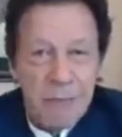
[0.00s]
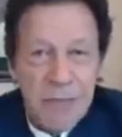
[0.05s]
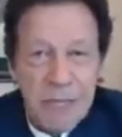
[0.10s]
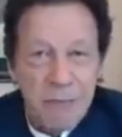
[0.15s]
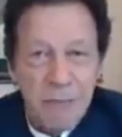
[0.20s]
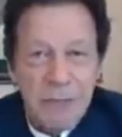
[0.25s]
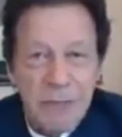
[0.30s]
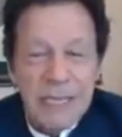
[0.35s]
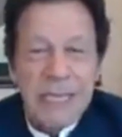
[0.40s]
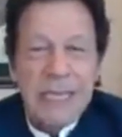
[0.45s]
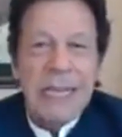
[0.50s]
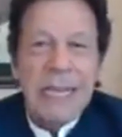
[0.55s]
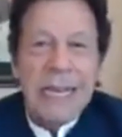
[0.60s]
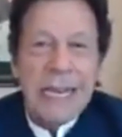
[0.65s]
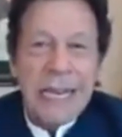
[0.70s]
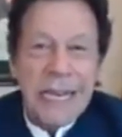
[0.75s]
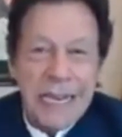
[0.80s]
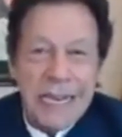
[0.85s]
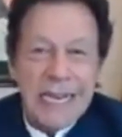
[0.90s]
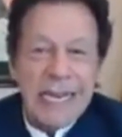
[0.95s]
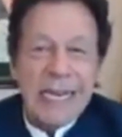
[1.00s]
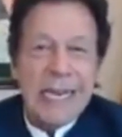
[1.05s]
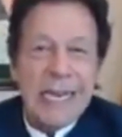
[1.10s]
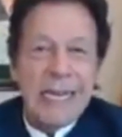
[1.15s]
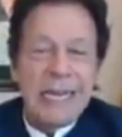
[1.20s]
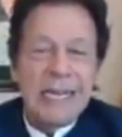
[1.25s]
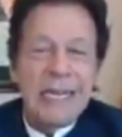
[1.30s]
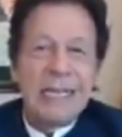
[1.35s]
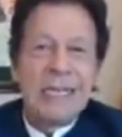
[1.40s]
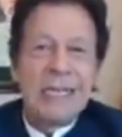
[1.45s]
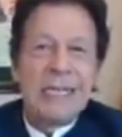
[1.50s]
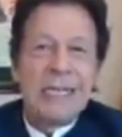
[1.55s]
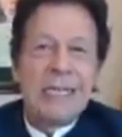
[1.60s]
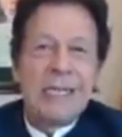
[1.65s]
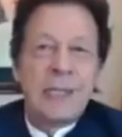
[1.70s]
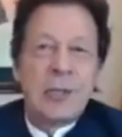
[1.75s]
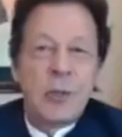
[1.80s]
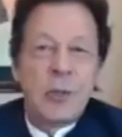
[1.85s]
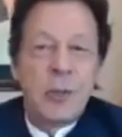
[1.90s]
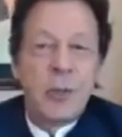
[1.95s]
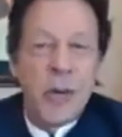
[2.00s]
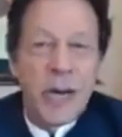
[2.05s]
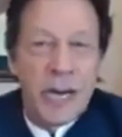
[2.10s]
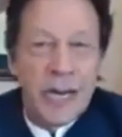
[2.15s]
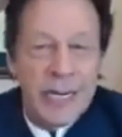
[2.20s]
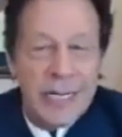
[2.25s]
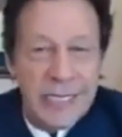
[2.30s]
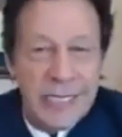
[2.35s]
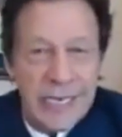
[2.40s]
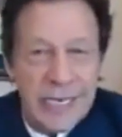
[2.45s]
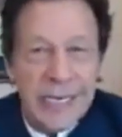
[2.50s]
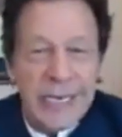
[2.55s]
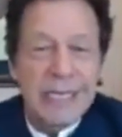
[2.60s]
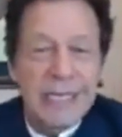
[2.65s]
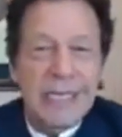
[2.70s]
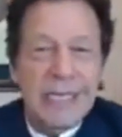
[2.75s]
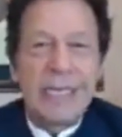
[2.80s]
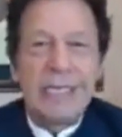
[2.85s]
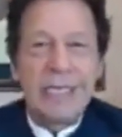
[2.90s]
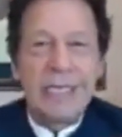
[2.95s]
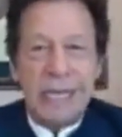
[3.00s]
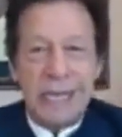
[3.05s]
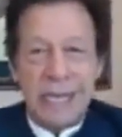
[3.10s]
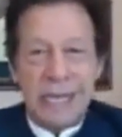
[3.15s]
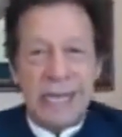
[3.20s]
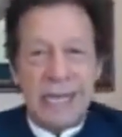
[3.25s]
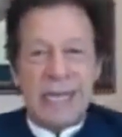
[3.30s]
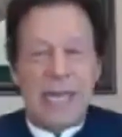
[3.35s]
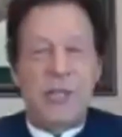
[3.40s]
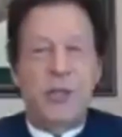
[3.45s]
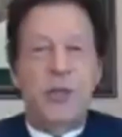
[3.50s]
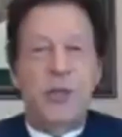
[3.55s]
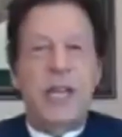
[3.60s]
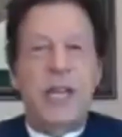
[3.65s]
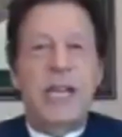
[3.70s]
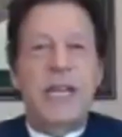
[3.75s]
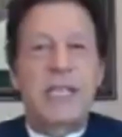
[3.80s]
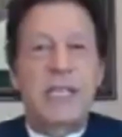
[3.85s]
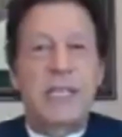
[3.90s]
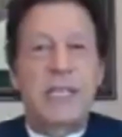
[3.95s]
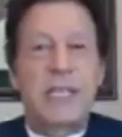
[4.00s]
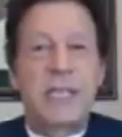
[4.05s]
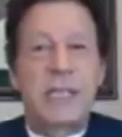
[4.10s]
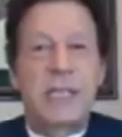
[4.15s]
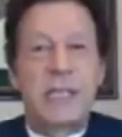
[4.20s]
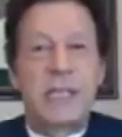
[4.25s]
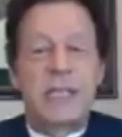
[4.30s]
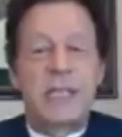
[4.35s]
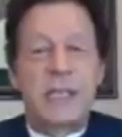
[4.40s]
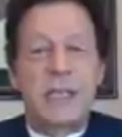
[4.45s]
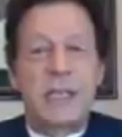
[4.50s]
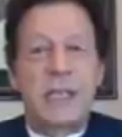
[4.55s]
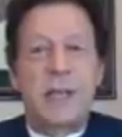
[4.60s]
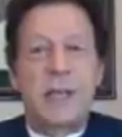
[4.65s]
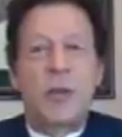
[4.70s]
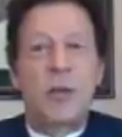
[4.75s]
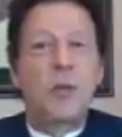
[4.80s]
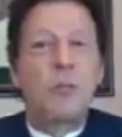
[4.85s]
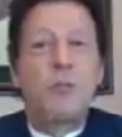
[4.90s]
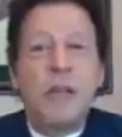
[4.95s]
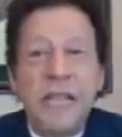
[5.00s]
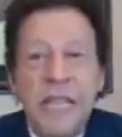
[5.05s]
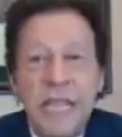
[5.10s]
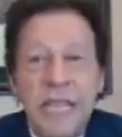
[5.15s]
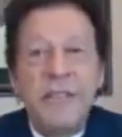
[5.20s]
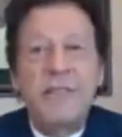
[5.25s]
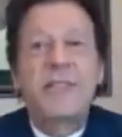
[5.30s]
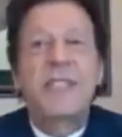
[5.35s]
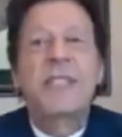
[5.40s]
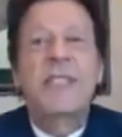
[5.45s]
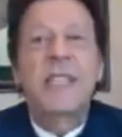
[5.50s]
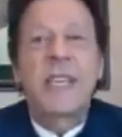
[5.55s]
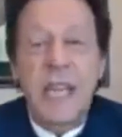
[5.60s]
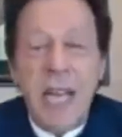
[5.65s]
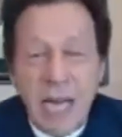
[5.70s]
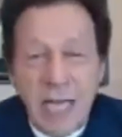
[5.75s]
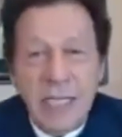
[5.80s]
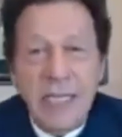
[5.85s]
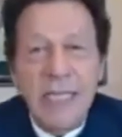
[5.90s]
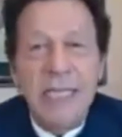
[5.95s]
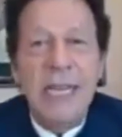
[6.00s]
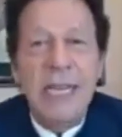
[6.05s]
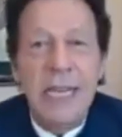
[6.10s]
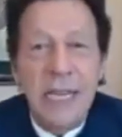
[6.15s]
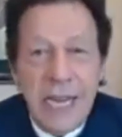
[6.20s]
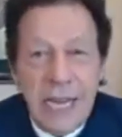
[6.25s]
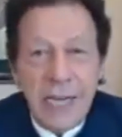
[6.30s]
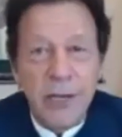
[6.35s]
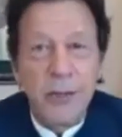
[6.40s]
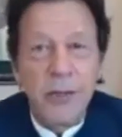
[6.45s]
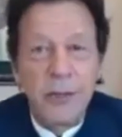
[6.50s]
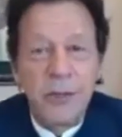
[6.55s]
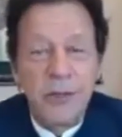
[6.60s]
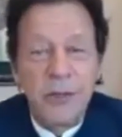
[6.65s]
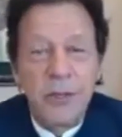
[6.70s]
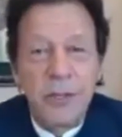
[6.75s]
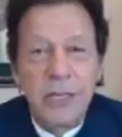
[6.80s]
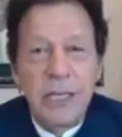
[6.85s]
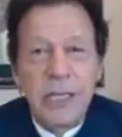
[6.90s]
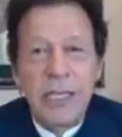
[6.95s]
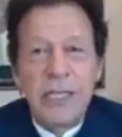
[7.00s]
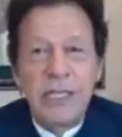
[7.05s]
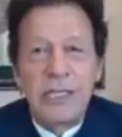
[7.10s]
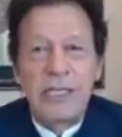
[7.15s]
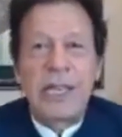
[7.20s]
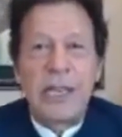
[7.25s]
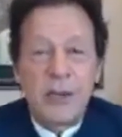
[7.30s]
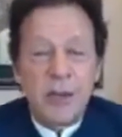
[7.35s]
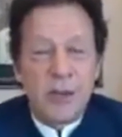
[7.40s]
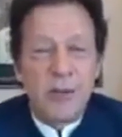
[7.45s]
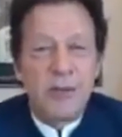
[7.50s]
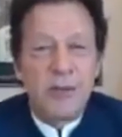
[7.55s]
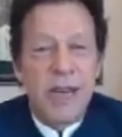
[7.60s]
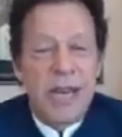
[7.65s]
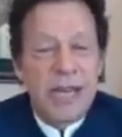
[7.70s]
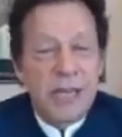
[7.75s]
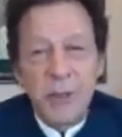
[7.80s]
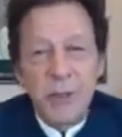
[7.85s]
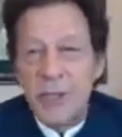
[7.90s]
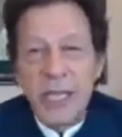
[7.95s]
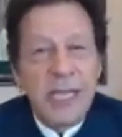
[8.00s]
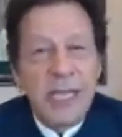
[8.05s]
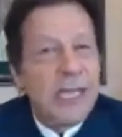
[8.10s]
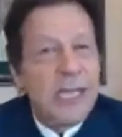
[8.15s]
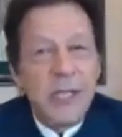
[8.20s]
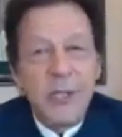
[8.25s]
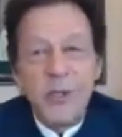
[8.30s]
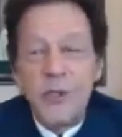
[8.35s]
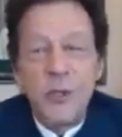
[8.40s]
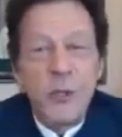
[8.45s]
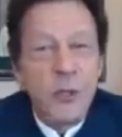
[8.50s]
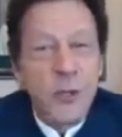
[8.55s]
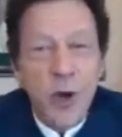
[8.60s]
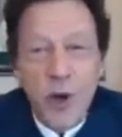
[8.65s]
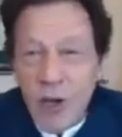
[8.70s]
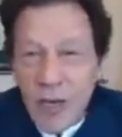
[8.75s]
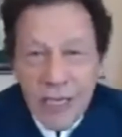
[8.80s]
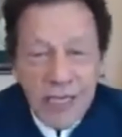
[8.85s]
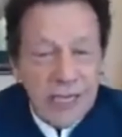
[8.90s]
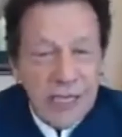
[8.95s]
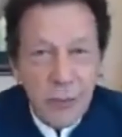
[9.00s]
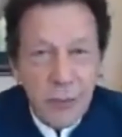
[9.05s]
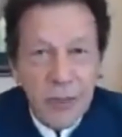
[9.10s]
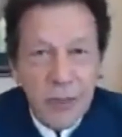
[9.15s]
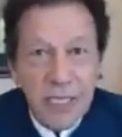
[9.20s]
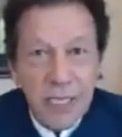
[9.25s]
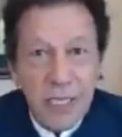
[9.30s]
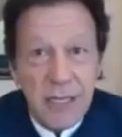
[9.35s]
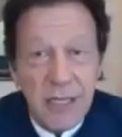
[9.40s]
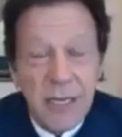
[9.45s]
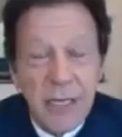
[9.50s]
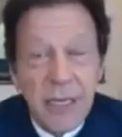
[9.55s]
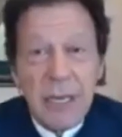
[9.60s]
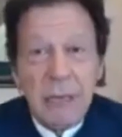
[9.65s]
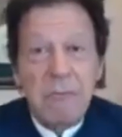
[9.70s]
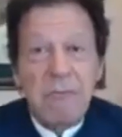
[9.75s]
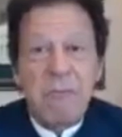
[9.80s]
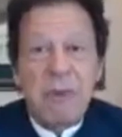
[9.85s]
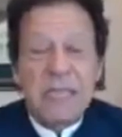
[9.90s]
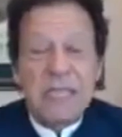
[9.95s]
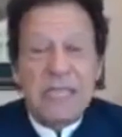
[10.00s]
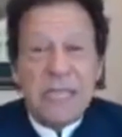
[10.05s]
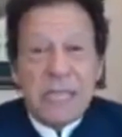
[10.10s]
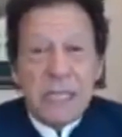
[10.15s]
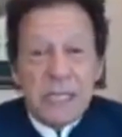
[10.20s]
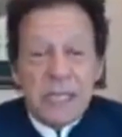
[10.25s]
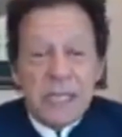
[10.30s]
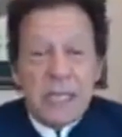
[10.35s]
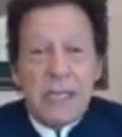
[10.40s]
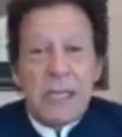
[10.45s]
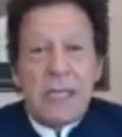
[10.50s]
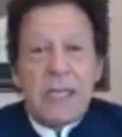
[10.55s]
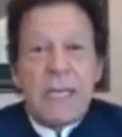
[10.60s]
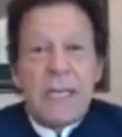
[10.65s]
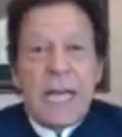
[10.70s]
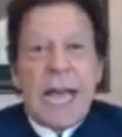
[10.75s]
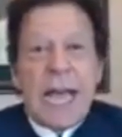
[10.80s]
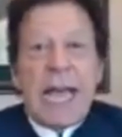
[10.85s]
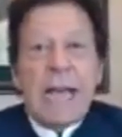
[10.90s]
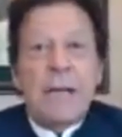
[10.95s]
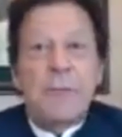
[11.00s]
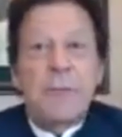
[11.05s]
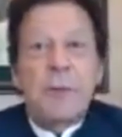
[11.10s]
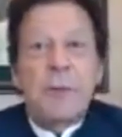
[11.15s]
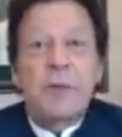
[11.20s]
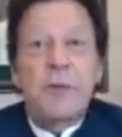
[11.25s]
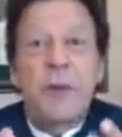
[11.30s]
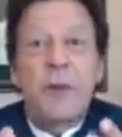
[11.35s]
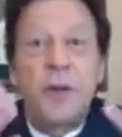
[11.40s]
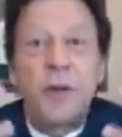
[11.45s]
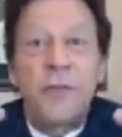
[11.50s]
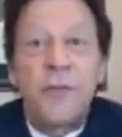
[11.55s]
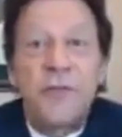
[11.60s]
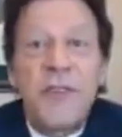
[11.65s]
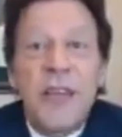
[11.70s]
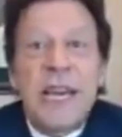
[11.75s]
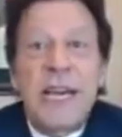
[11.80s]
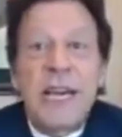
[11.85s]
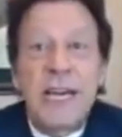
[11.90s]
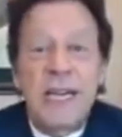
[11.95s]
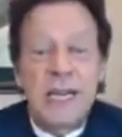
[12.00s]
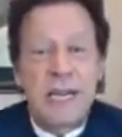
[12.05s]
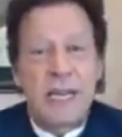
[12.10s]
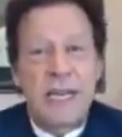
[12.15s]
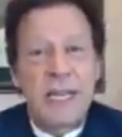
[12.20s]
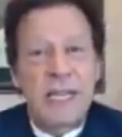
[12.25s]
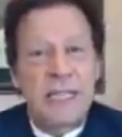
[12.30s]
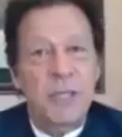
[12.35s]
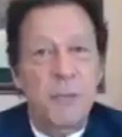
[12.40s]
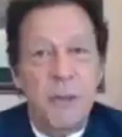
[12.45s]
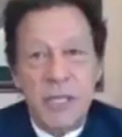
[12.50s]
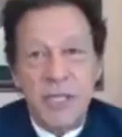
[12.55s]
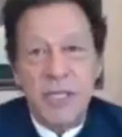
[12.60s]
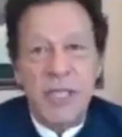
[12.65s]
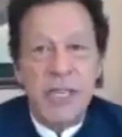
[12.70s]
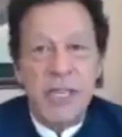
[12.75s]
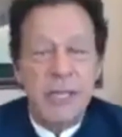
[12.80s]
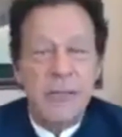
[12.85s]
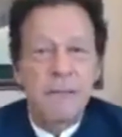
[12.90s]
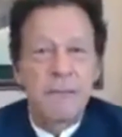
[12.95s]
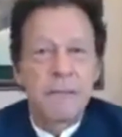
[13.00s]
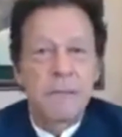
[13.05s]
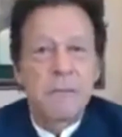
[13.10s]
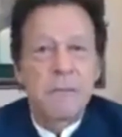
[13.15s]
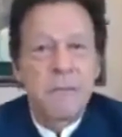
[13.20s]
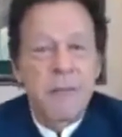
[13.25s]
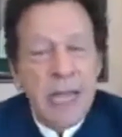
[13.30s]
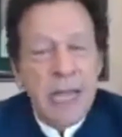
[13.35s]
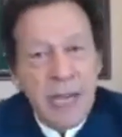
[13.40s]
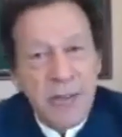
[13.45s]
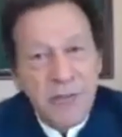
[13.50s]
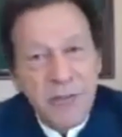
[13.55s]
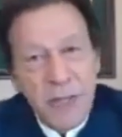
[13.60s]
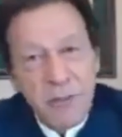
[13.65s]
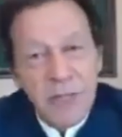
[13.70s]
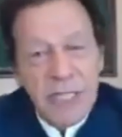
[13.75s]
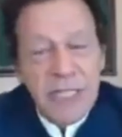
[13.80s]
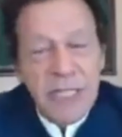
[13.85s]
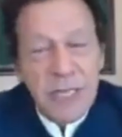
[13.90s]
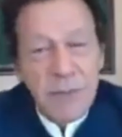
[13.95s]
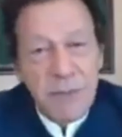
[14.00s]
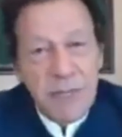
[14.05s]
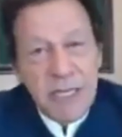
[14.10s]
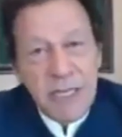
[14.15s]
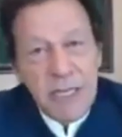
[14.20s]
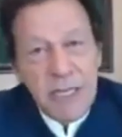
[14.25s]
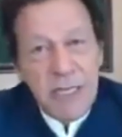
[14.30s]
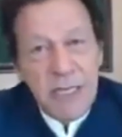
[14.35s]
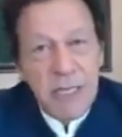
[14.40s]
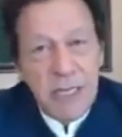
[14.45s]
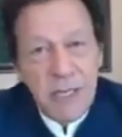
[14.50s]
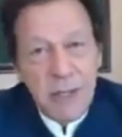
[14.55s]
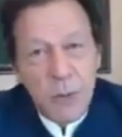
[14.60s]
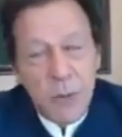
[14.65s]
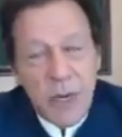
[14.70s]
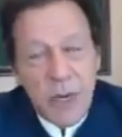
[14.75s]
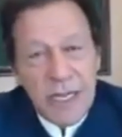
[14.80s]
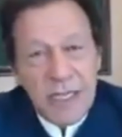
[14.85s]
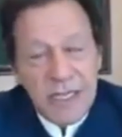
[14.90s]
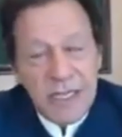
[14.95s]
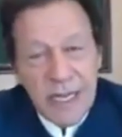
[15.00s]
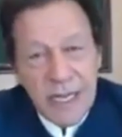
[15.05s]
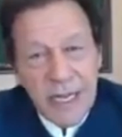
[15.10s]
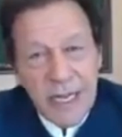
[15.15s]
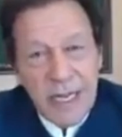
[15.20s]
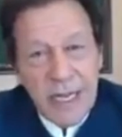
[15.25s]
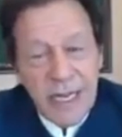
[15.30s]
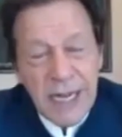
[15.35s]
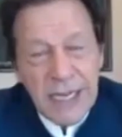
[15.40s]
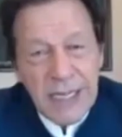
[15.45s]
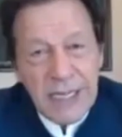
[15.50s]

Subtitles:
People in India who are intelligent, educated, who believed in the Gandhi and Nehru secular values, do not agree with it. But there's an atmosphere of fear in India, especially after BJP won its second